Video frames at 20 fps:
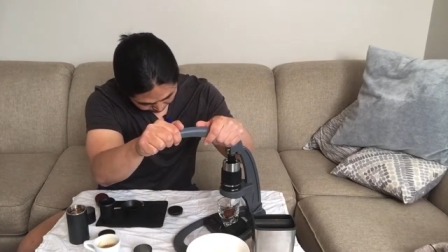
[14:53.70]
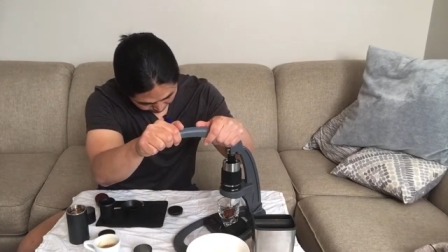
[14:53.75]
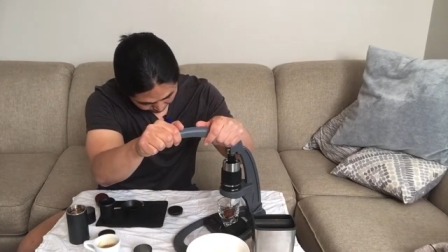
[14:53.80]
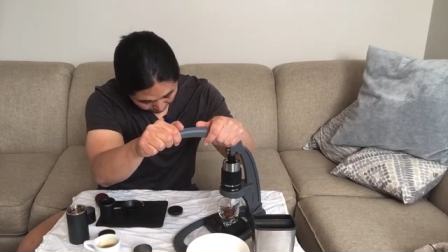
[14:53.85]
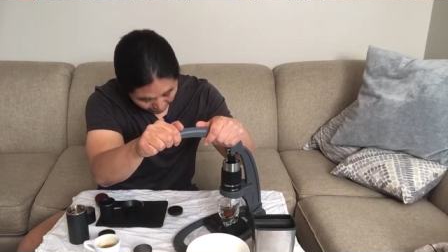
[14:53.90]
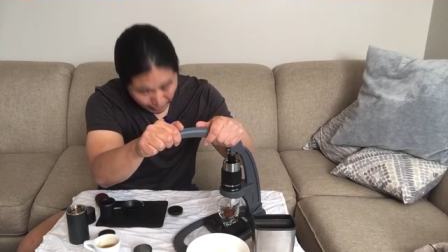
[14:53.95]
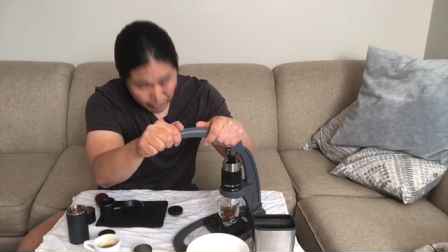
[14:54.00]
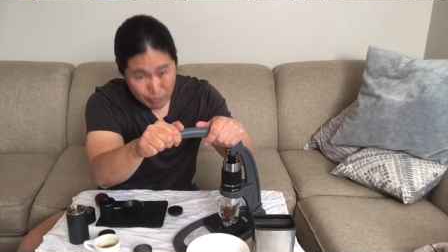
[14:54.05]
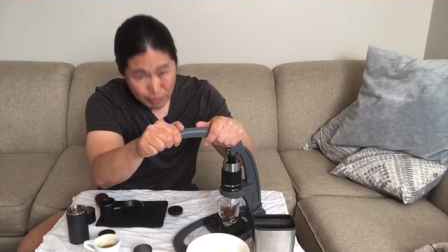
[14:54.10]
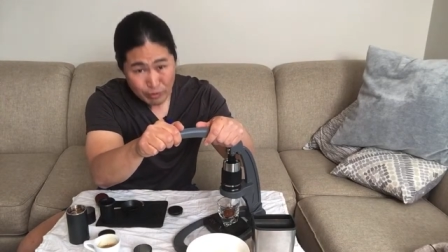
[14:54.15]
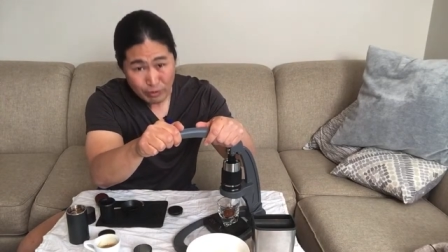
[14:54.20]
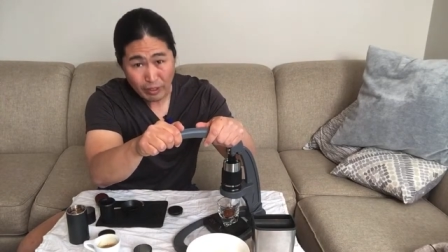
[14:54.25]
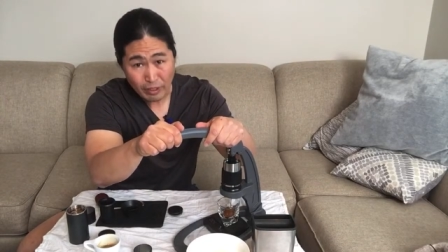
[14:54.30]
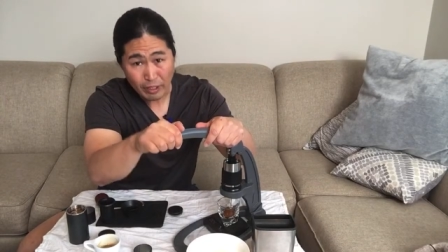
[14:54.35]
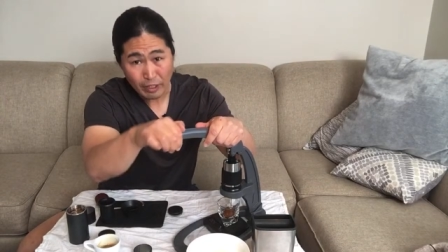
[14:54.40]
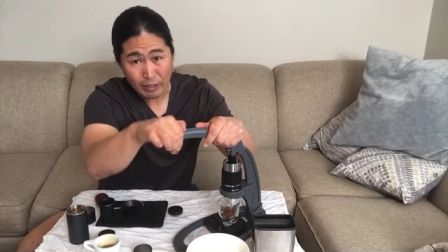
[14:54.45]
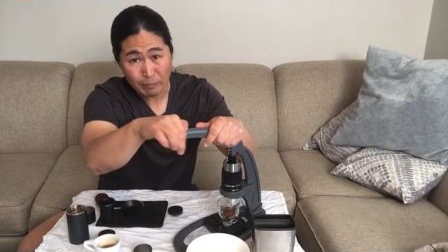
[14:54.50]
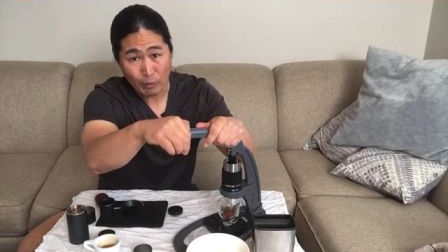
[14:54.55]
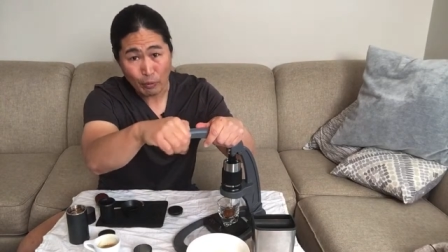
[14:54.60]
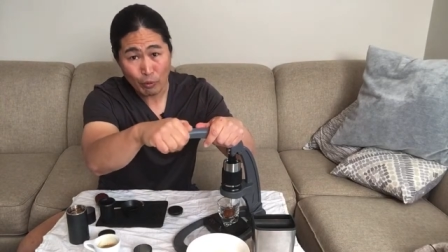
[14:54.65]
As
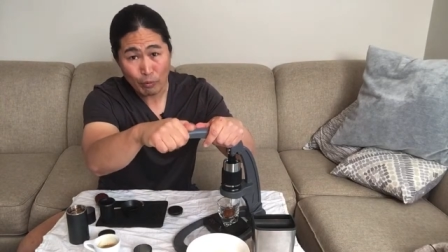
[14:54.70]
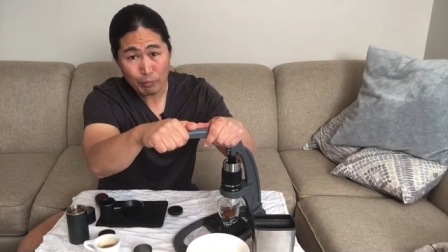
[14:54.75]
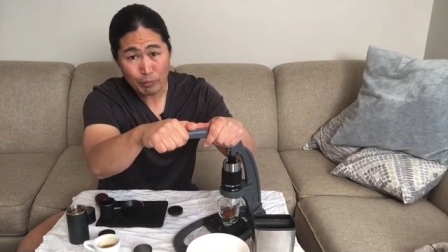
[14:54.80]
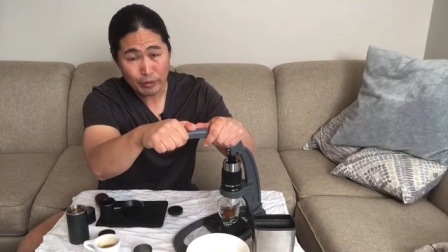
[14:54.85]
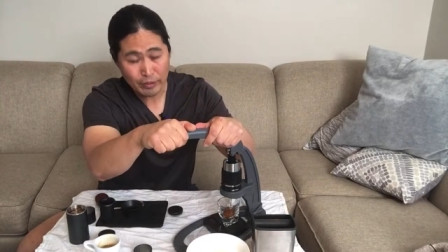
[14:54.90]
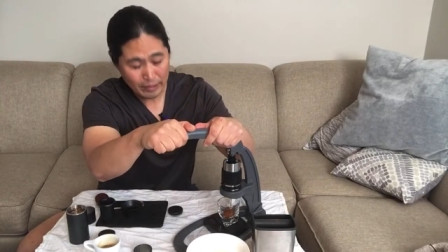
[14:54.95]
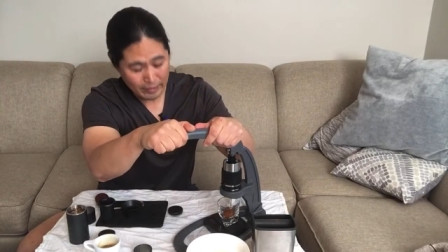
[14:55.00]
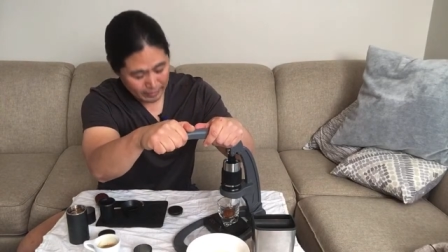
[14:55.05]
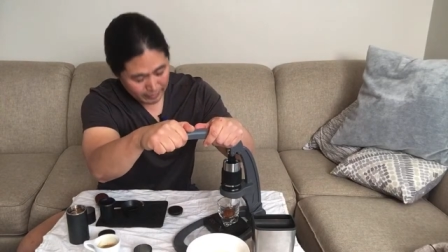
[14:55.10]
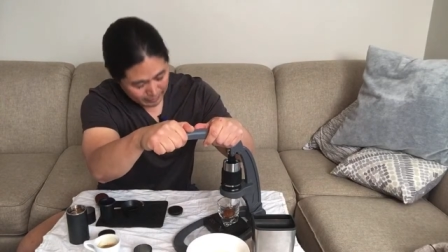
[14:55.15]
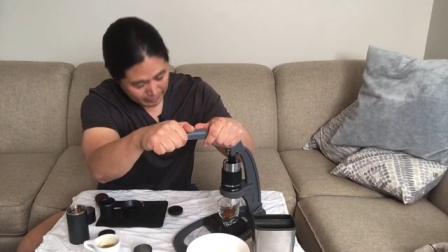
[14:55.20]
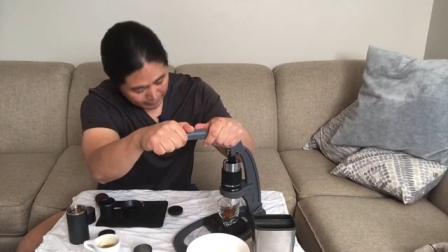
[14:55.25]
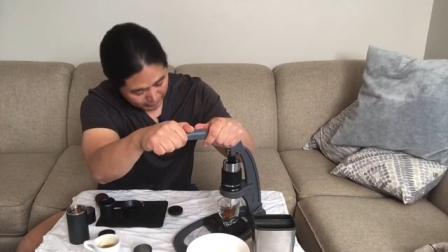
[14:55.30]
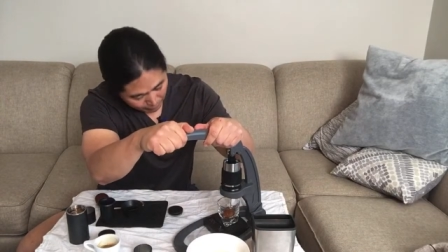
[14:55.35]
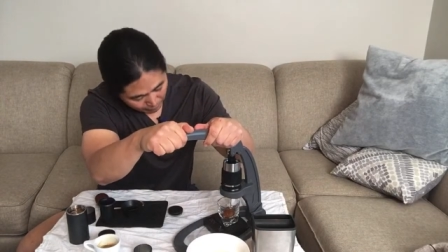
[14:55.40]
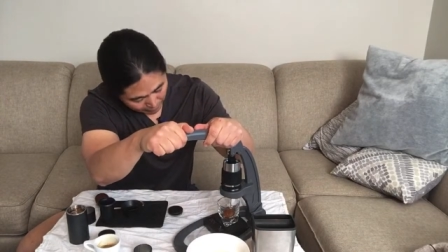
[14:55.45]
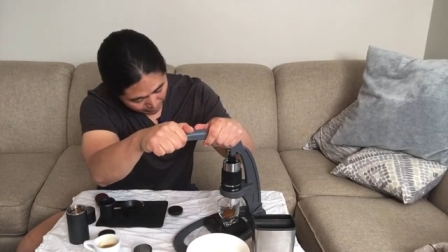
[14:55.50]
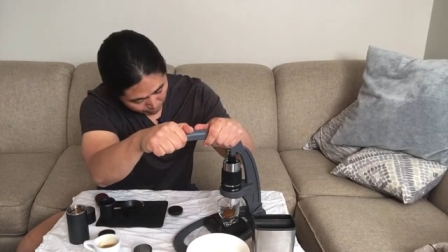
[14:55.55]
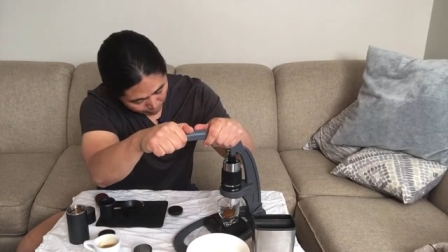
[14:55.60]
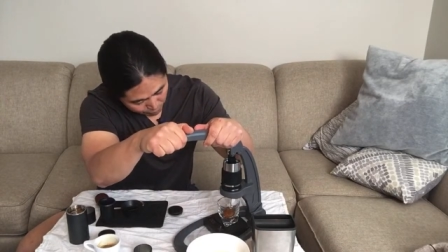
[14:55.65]
I mean, hopefully, you
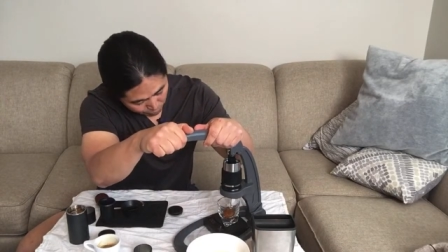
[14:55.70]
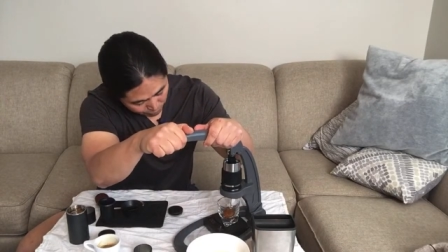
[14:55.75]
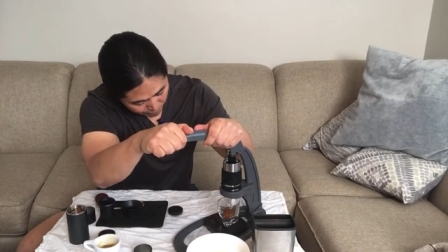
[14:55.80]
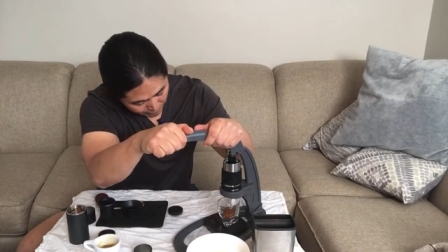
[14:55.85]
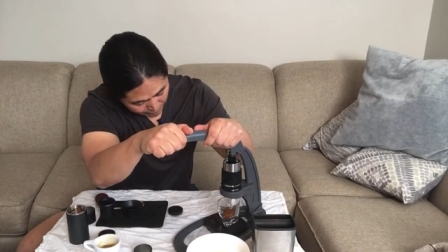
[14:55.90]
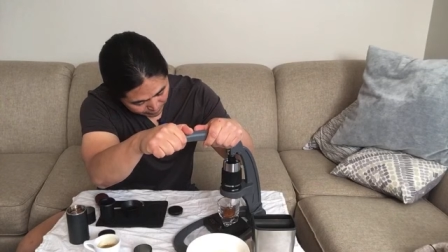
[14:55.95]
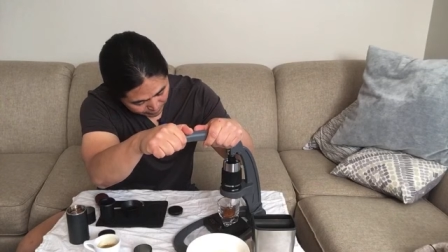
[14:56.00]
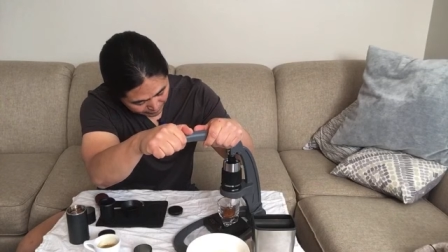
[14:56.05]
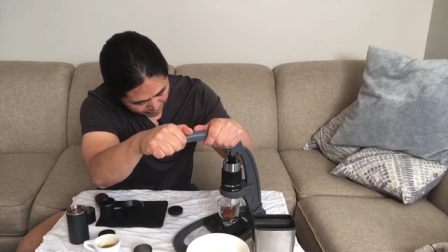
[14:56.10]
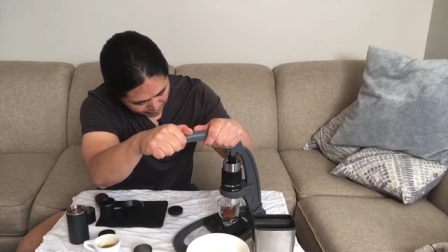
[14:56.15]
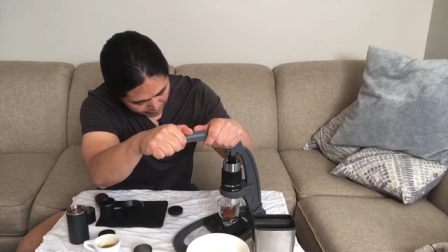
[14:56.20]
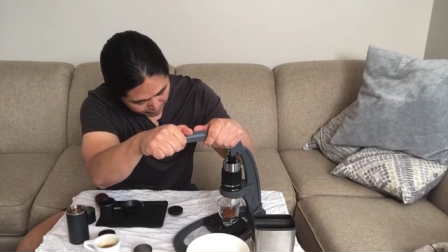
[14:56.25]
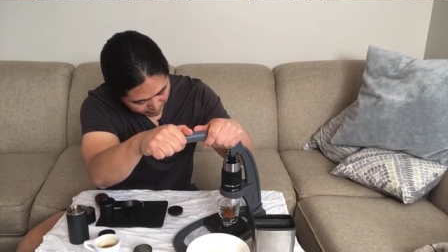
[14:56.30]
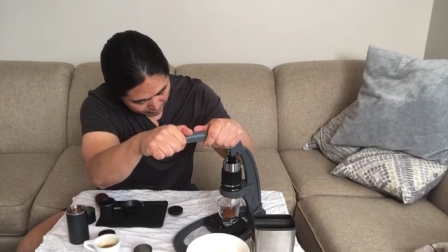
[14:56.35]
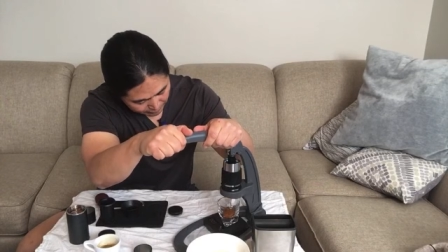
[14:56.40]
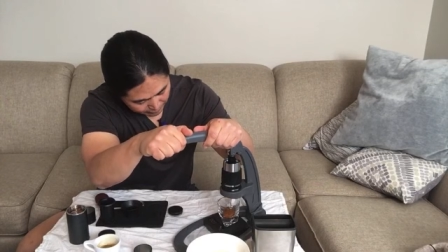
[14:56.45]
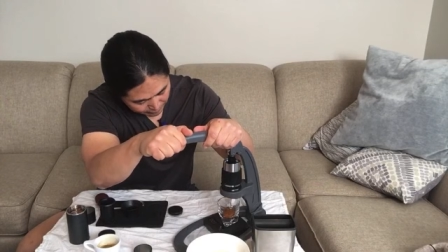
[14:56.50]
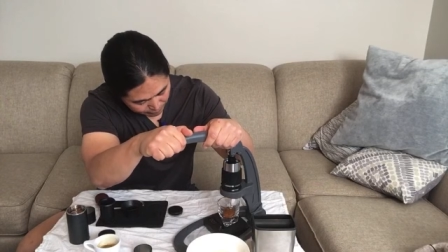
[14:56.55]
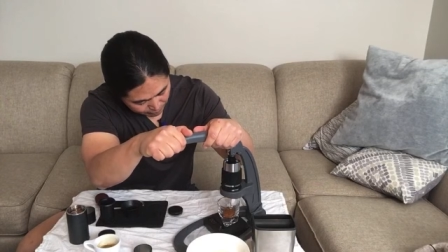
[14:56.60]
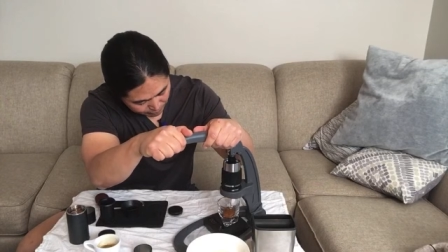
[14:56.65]
know, I wish you guys can
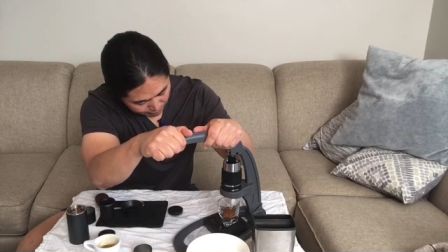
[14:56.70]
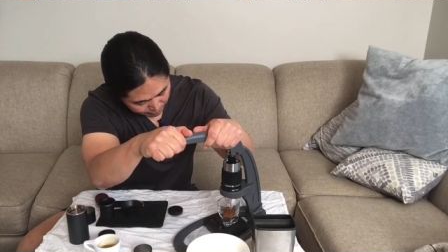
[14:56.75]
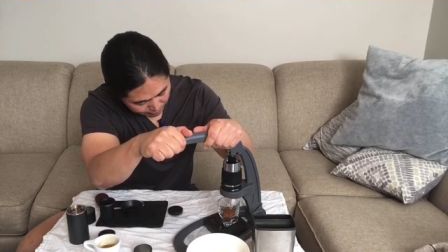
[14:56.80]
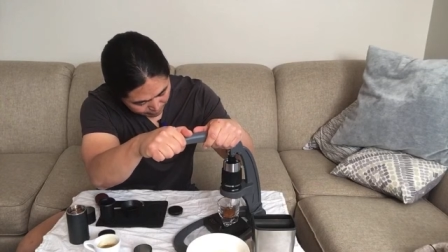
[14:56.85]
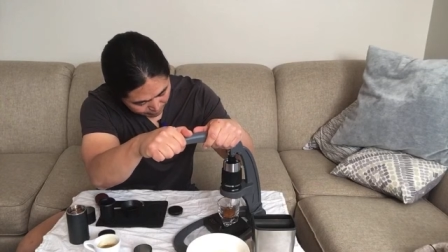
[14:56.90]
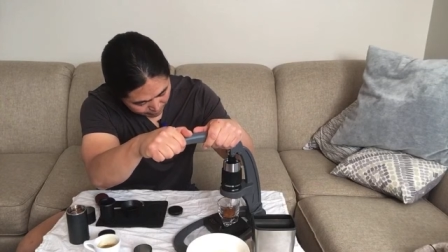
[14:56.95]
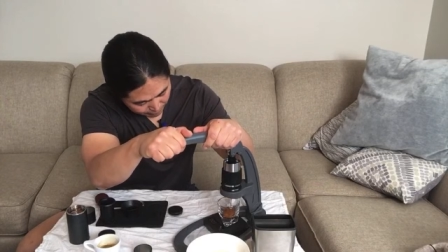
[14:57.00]
see this.